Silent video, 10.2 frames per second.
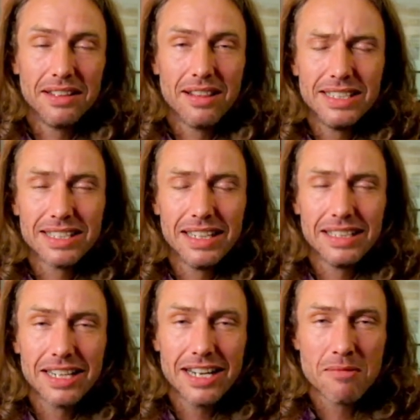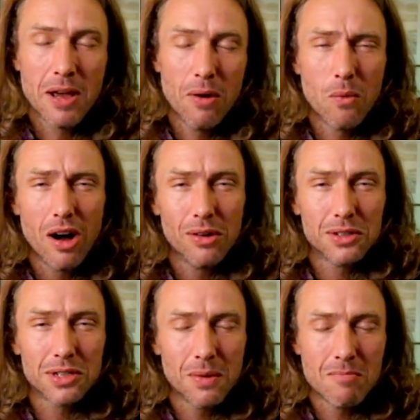that is going to take me a while
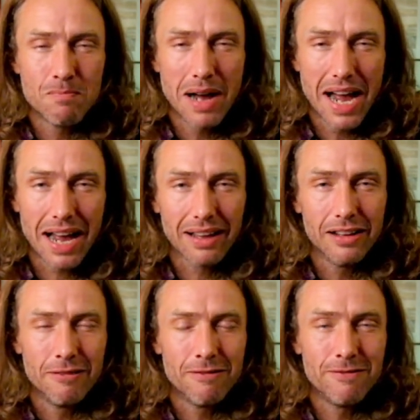to unpack and